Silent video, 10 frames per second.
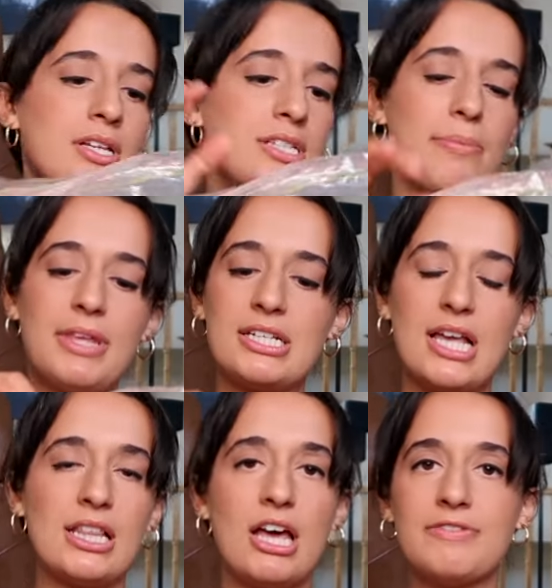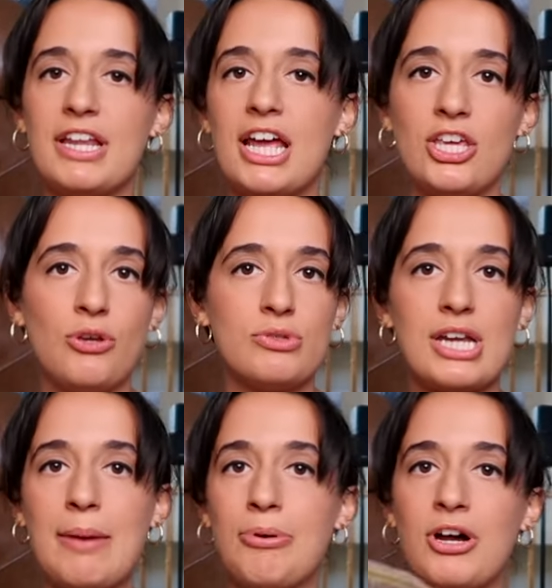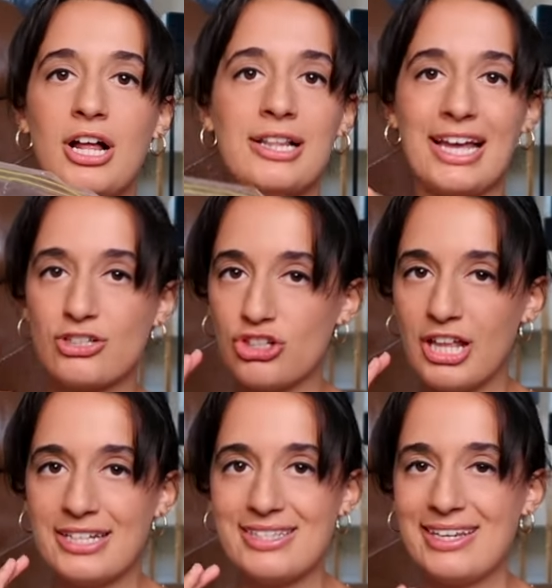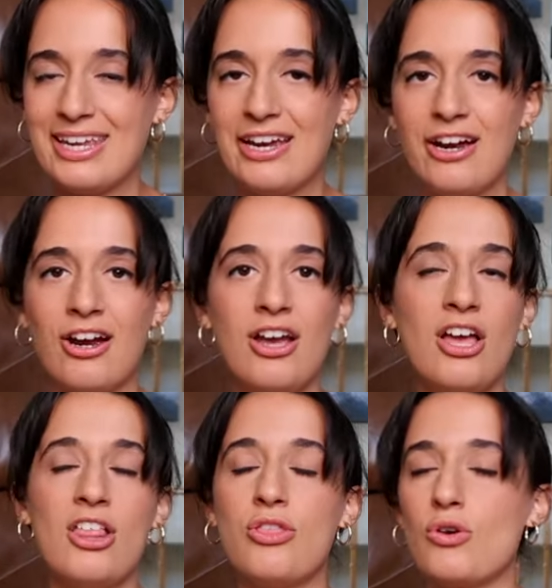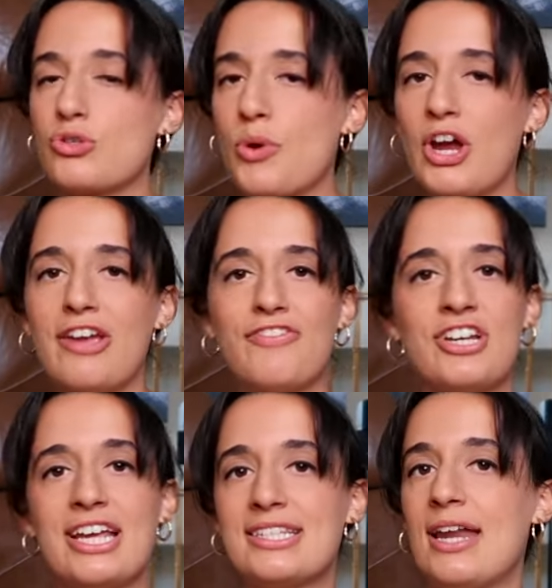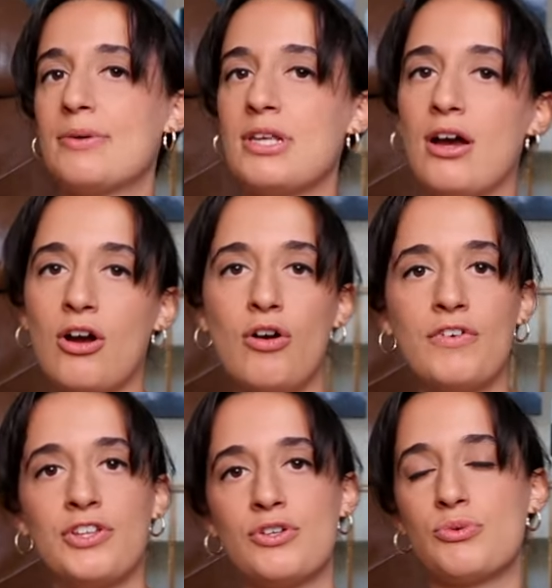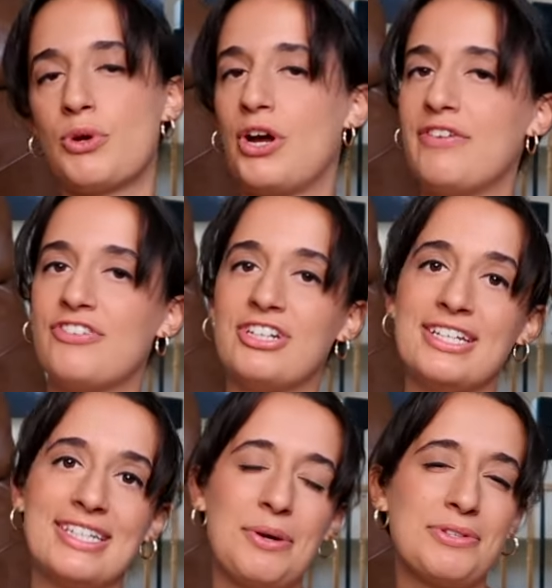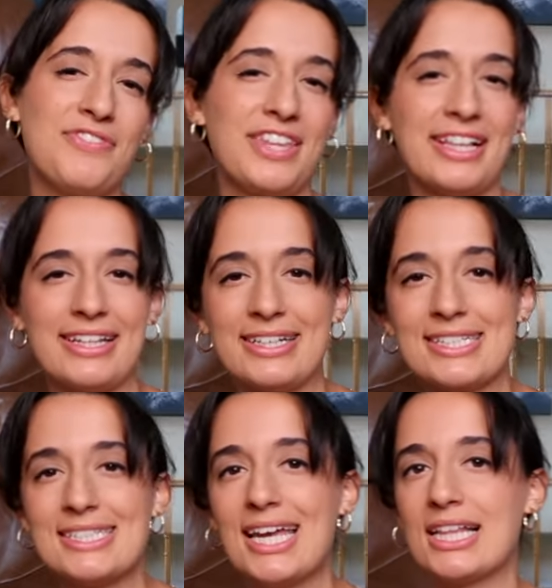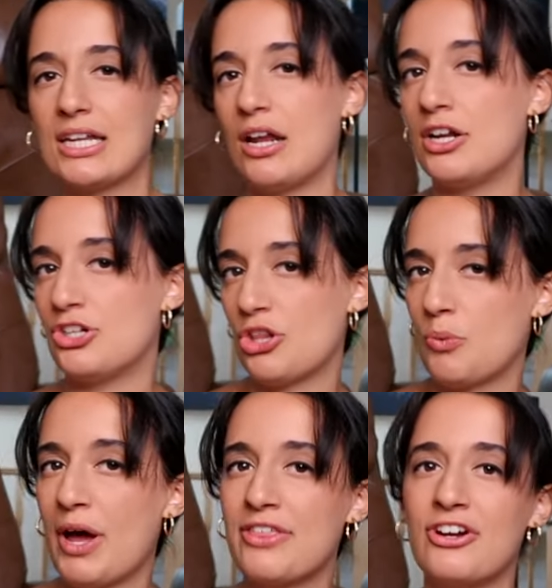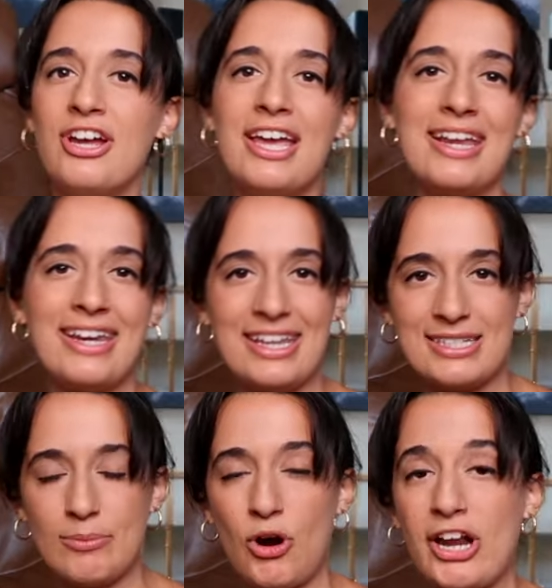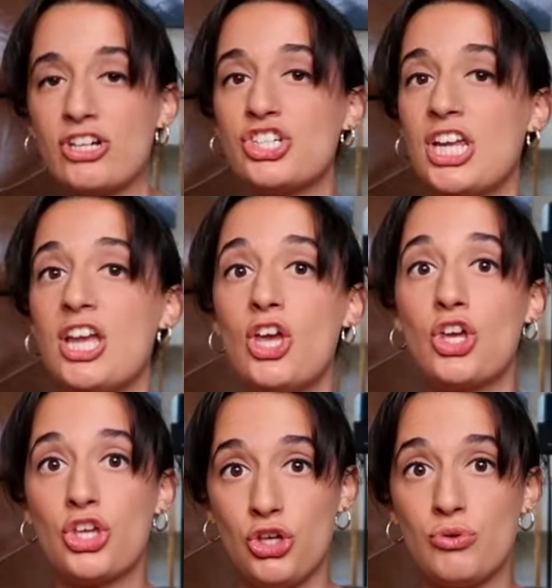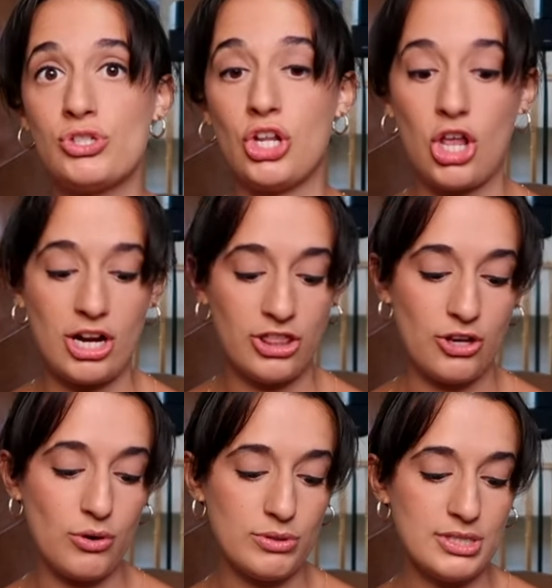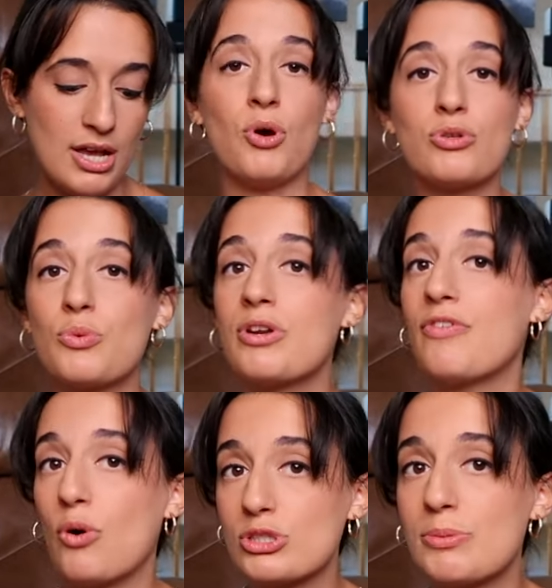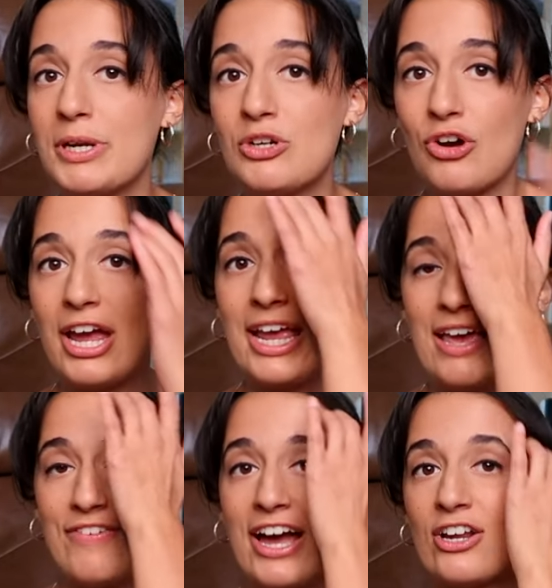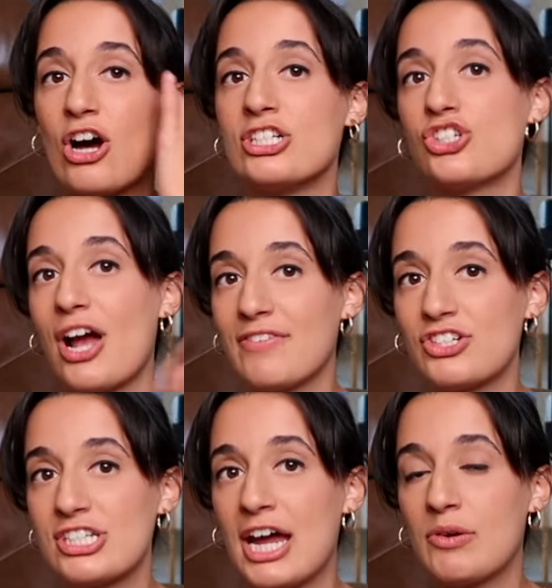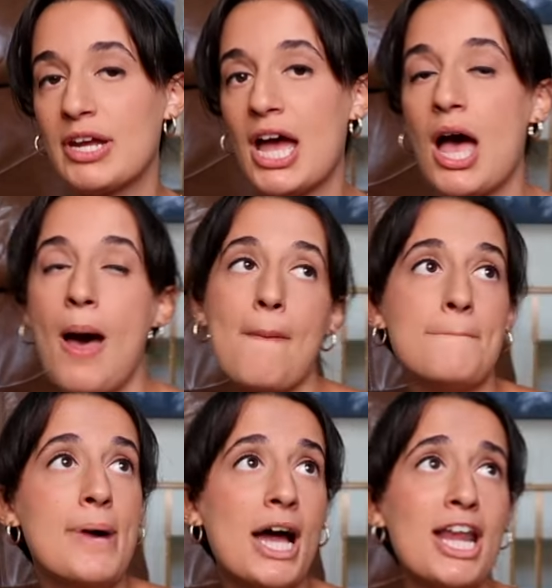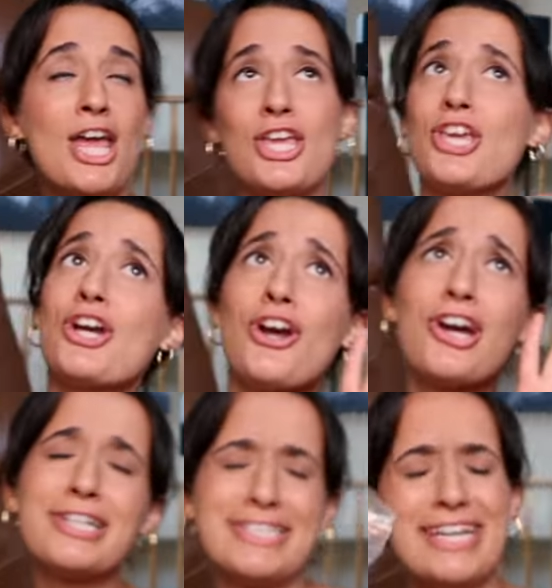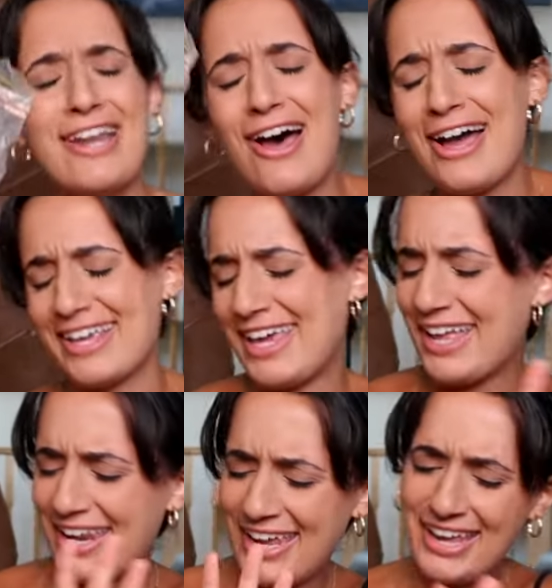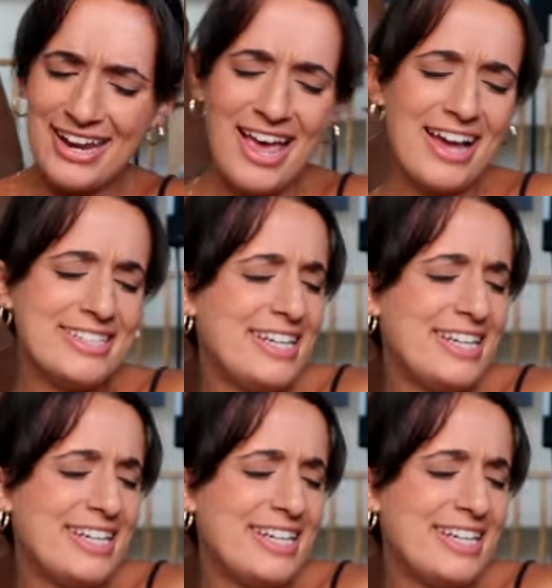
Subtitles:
Some things I love that I used, I put electrolytes in here. Those were great for days that I was hungover. Those were great for days that I was feeling a little sick, a little under the weather, needed some more energy. Used a lot of those. Those would have also been great if I had gotten traveler's diarrhea, but your girl did not get it.